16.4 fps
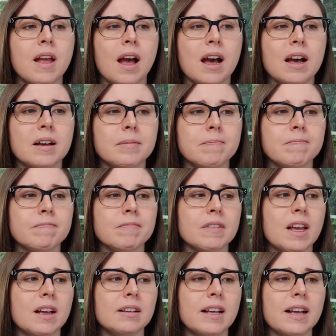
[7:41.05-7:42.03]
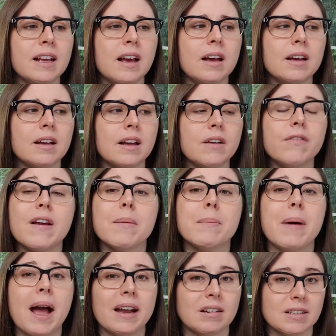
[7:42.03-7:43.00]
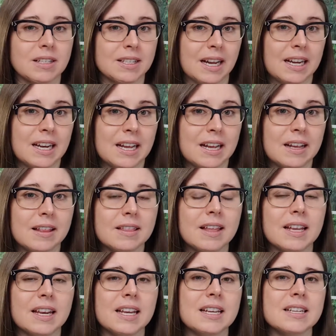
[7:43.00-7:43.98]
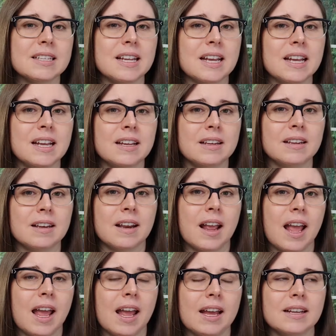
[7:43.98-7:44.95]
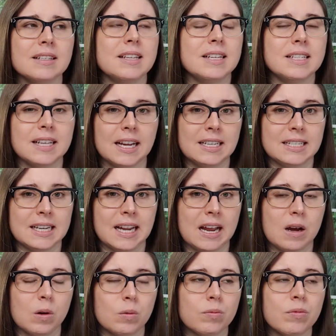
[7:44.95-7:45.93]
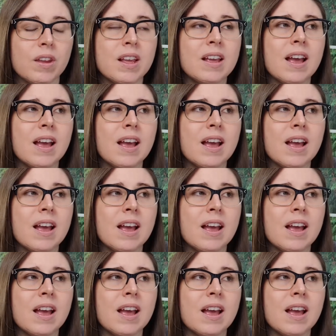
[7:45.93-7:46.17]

um, like a, a, vampire sighting that is in a seaside town.